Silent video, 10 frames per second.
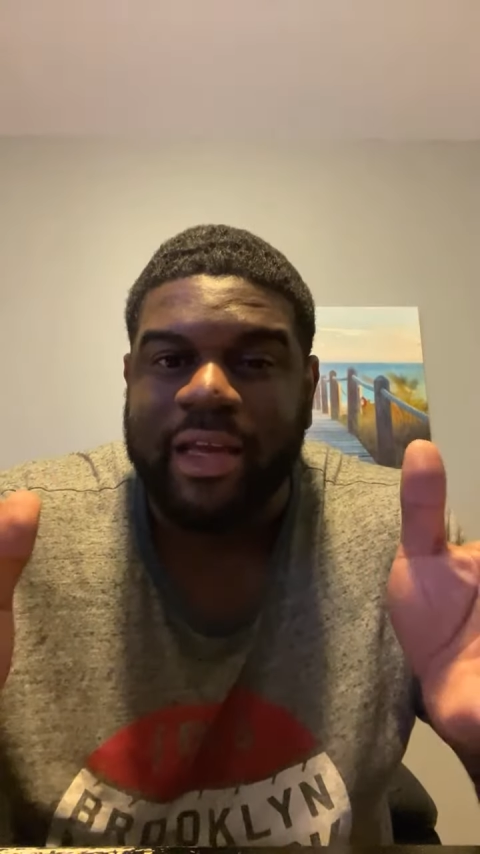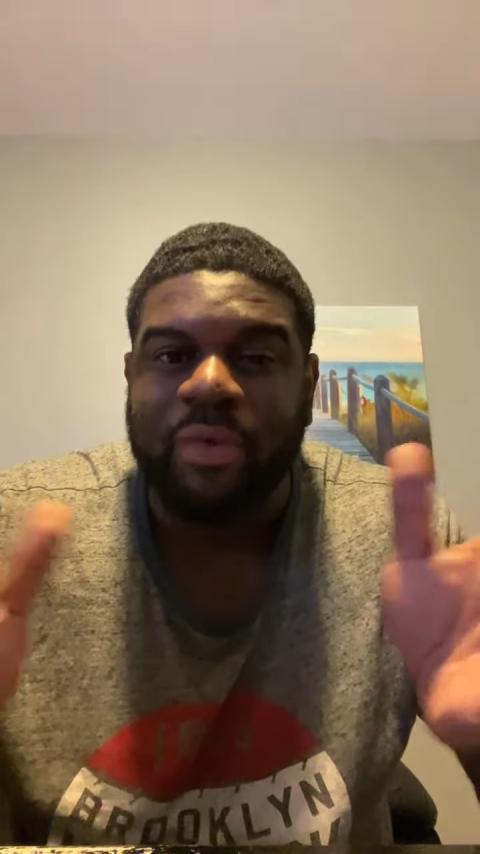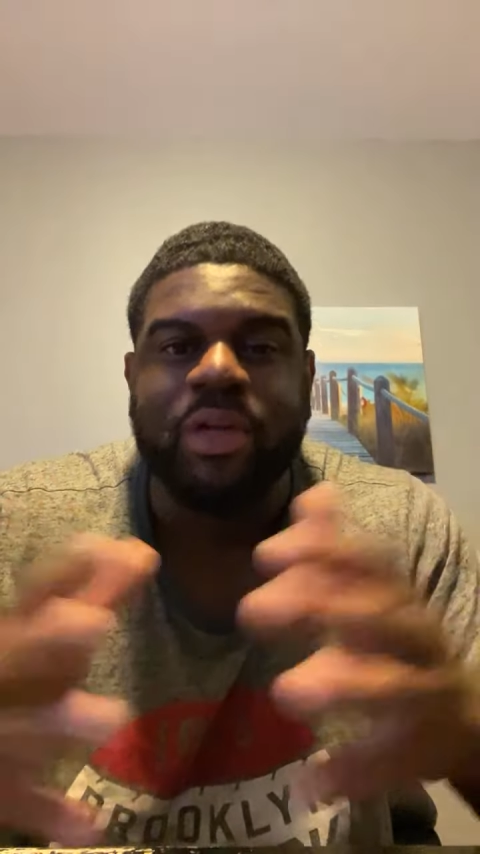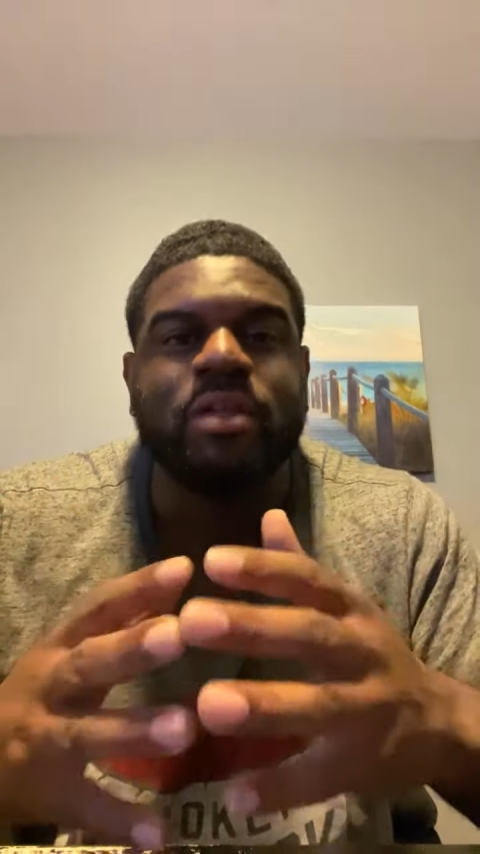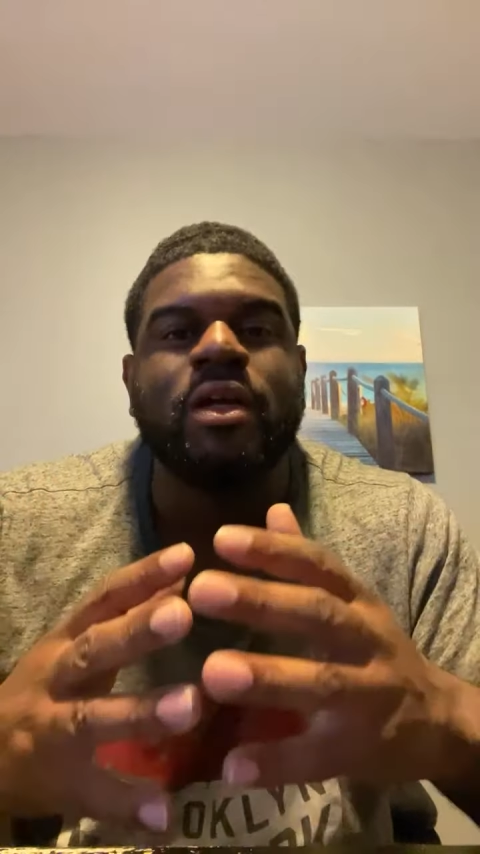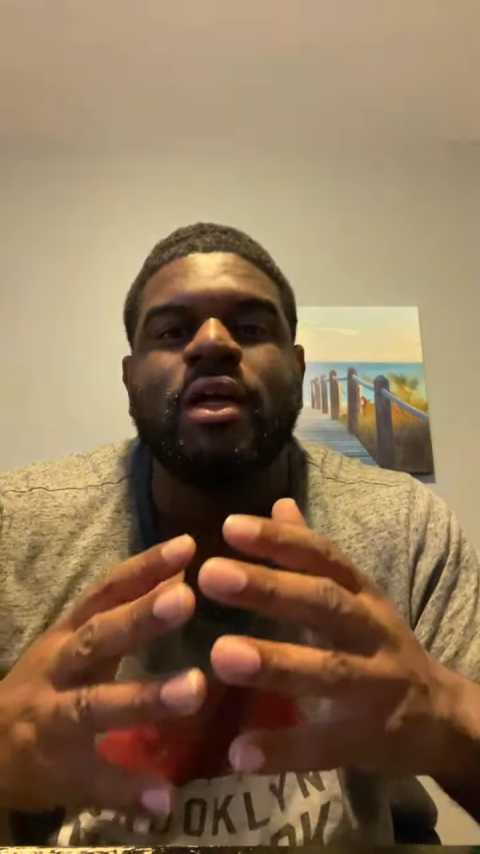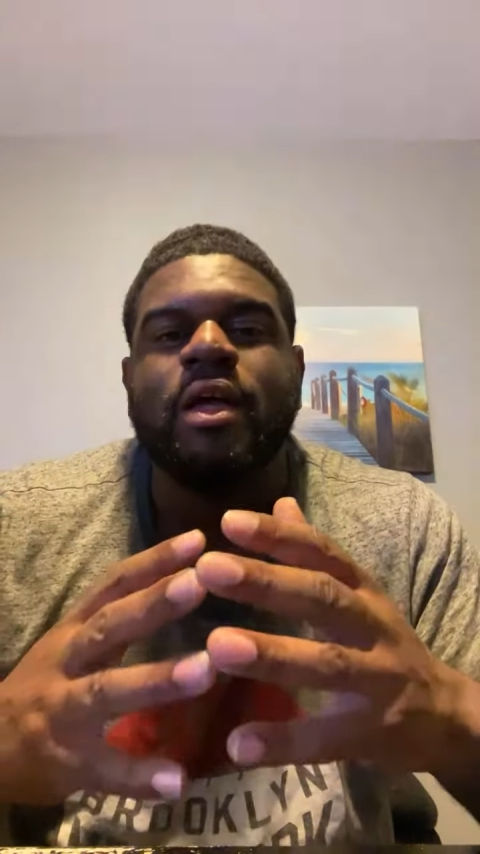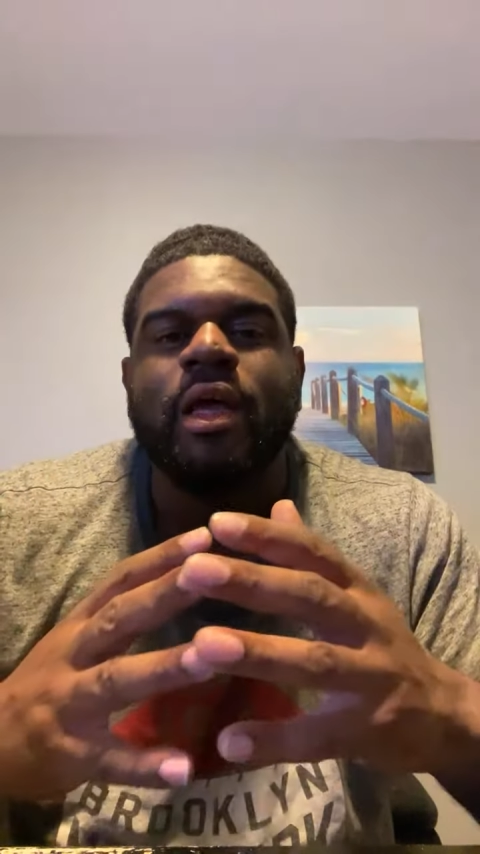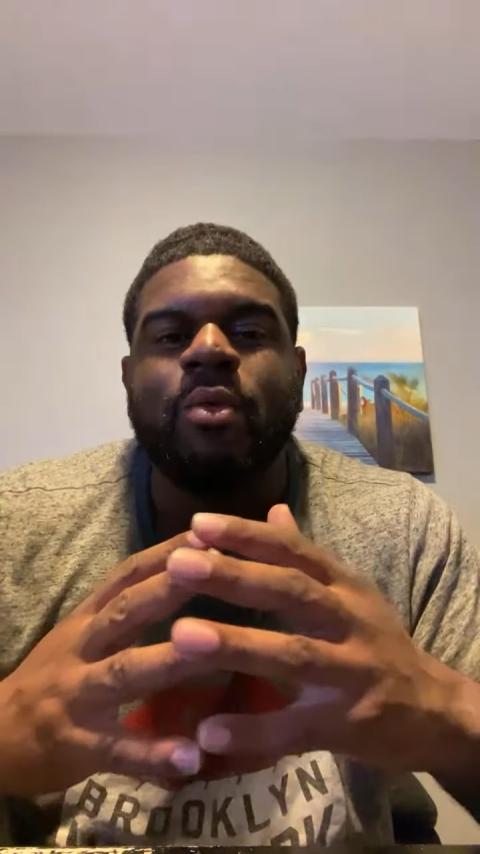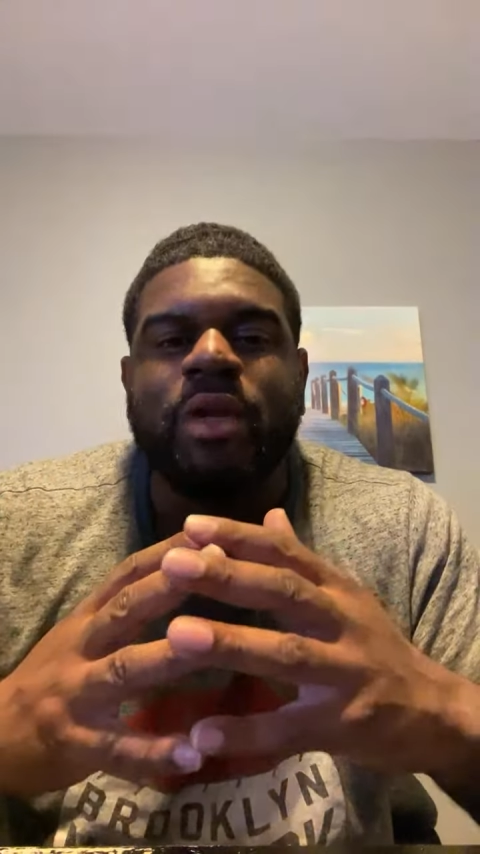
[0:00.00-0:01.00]
It would have
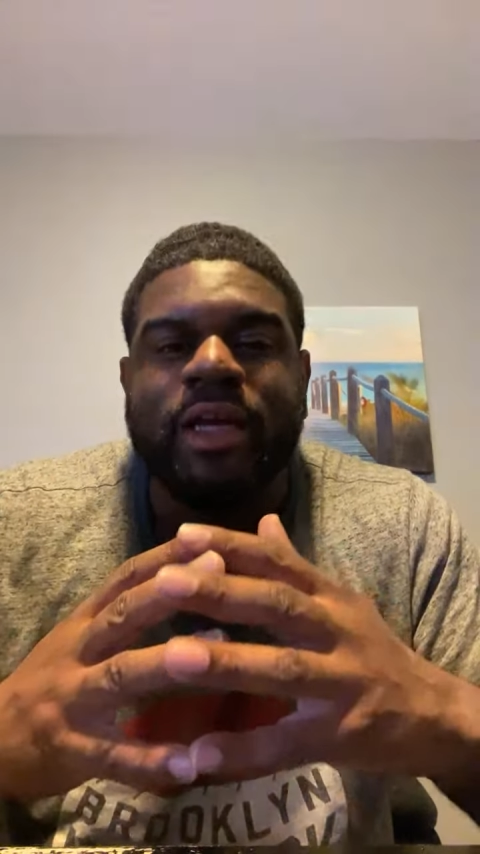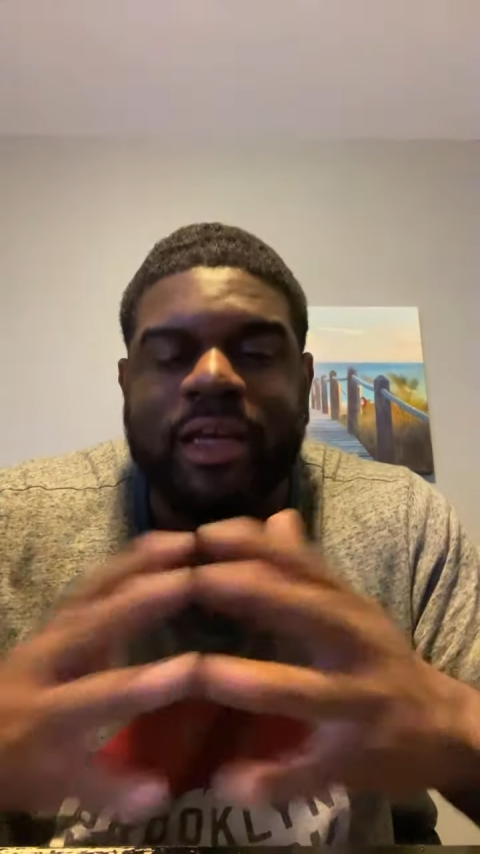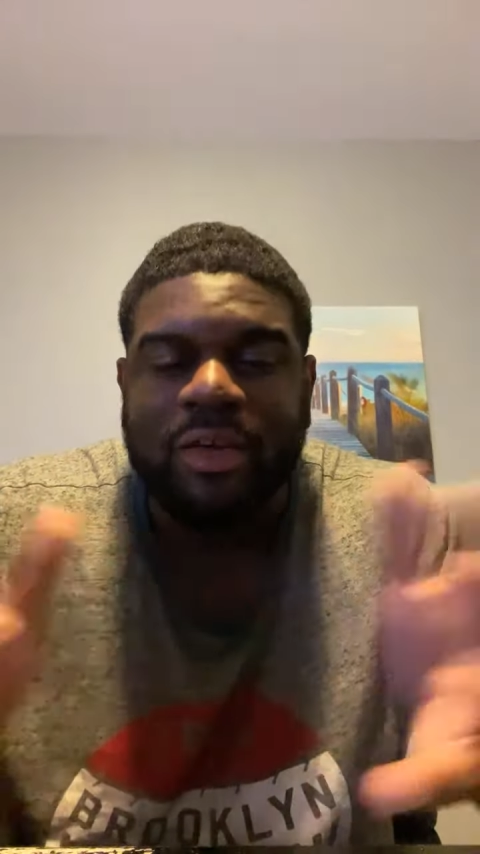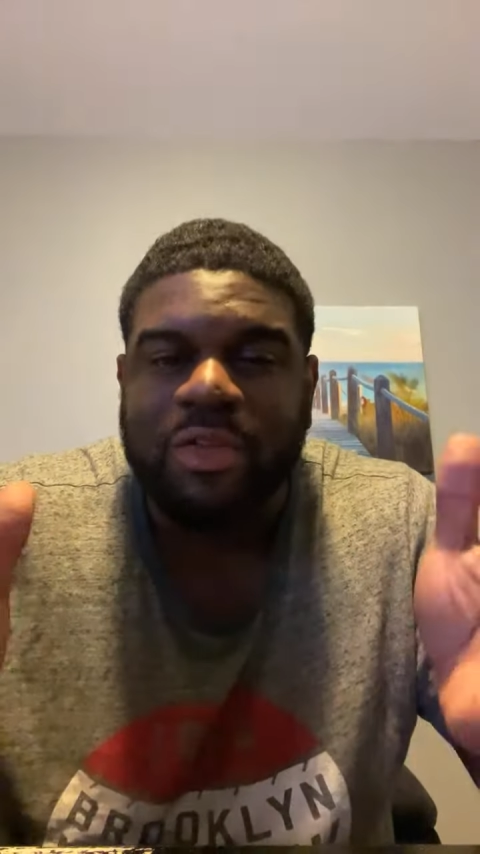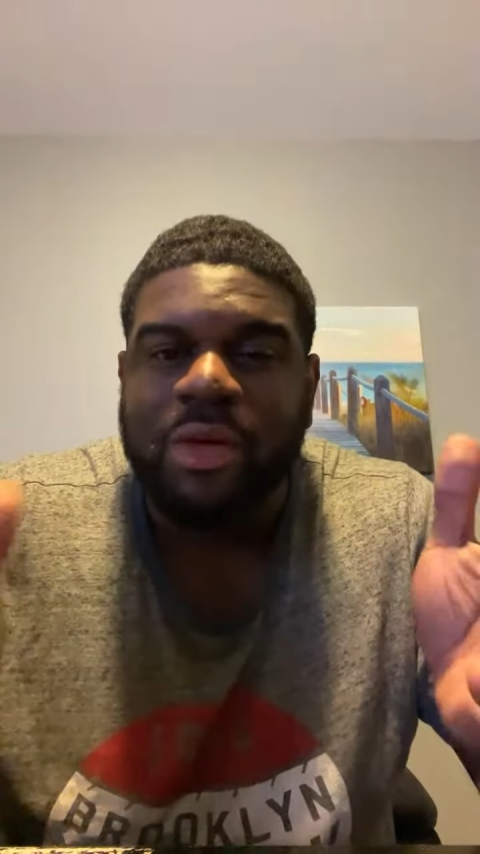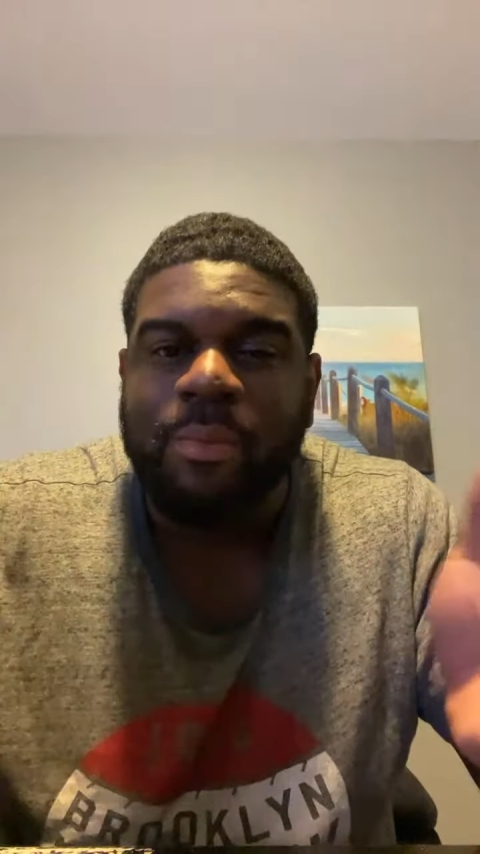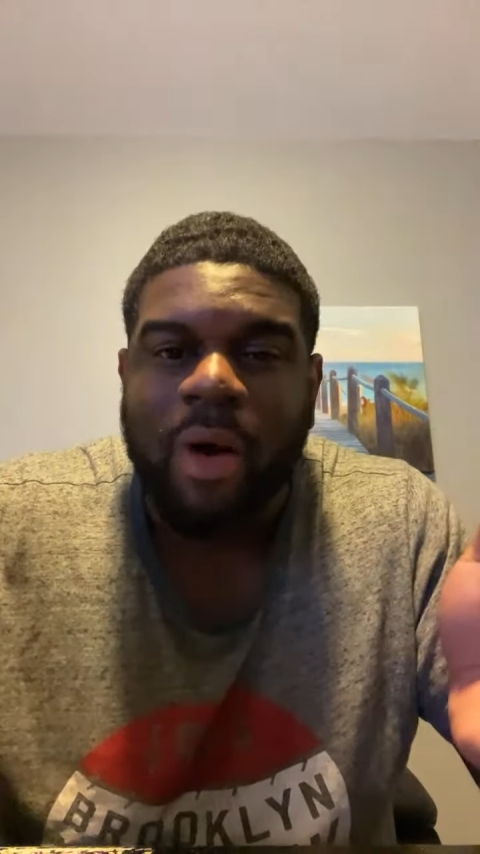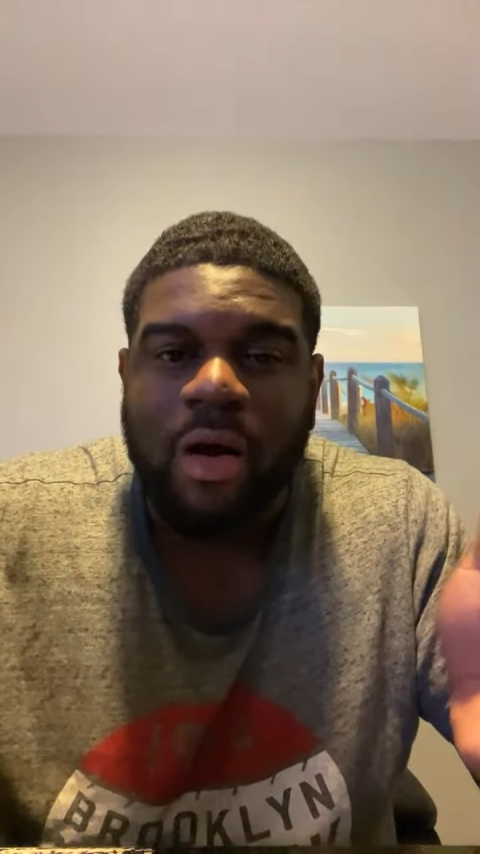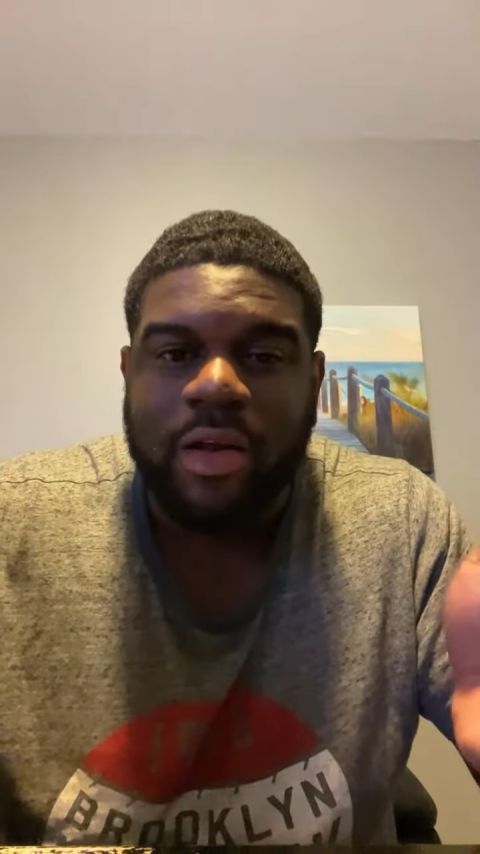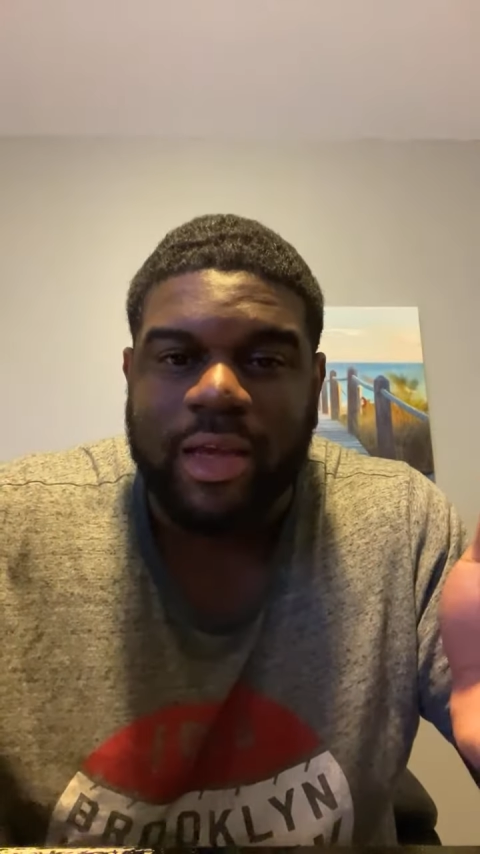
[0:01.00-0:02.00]
killed the
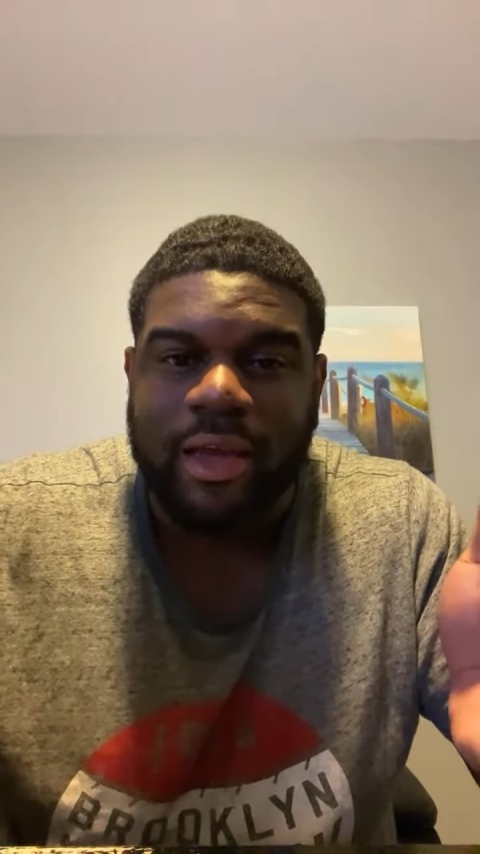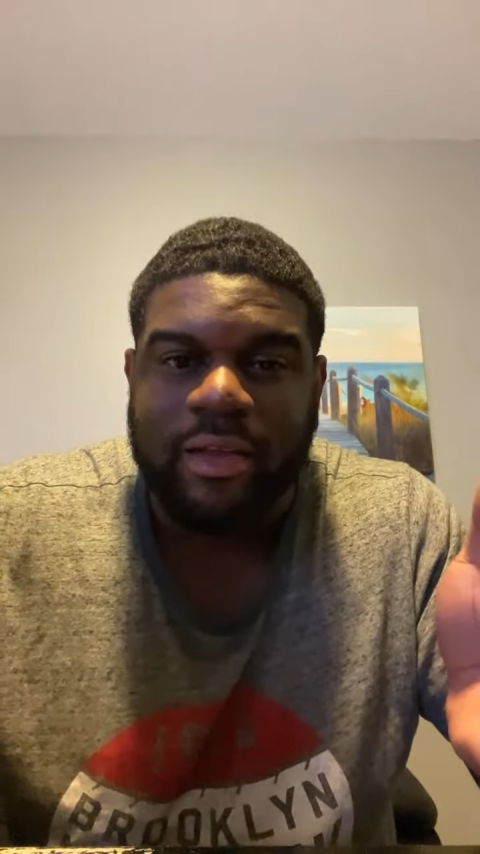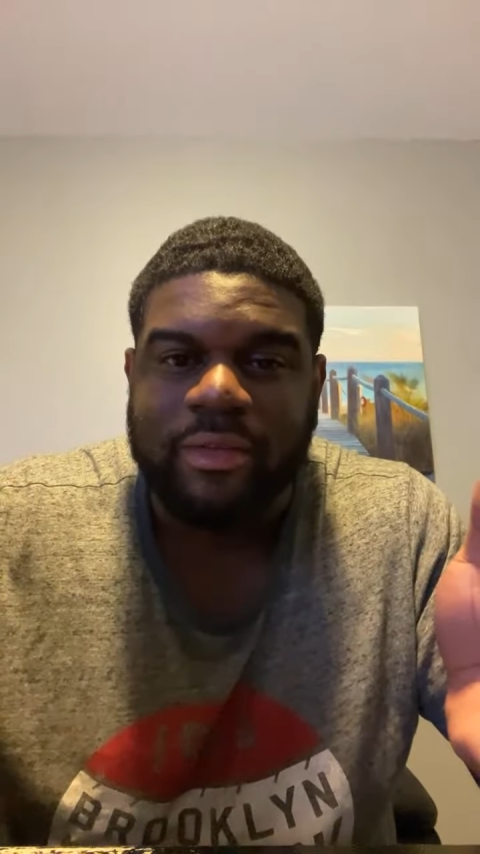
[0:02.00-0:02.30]
market.